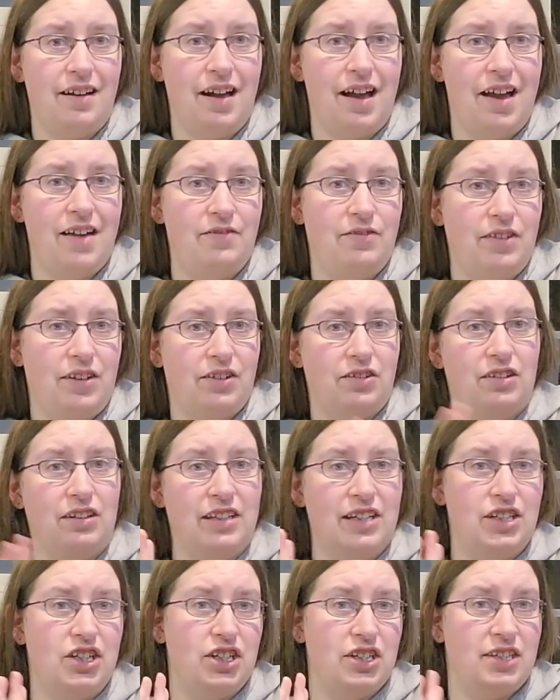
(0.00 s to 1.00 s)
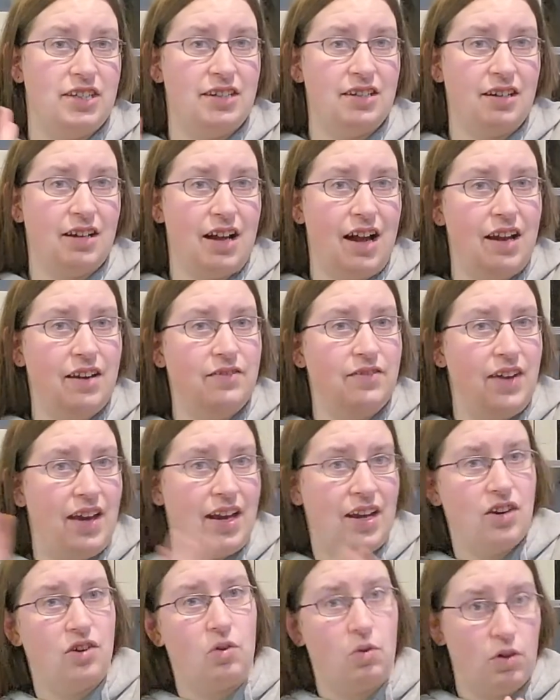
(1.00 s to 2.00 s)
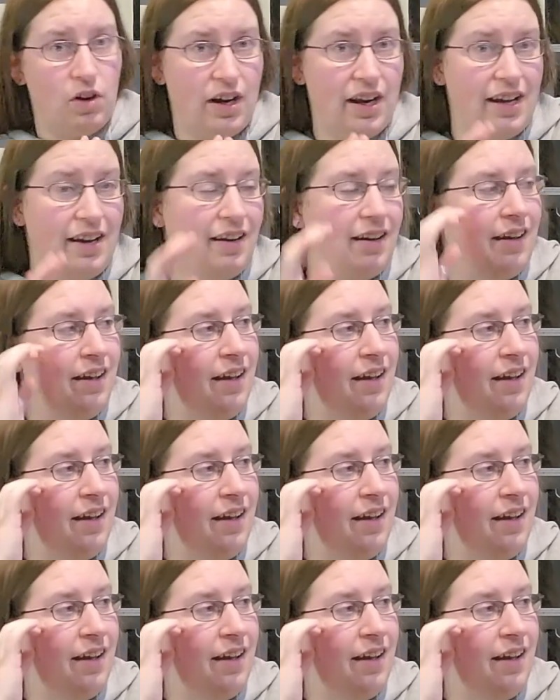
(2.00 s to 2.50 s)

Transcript: I've literally just kind of ignored it.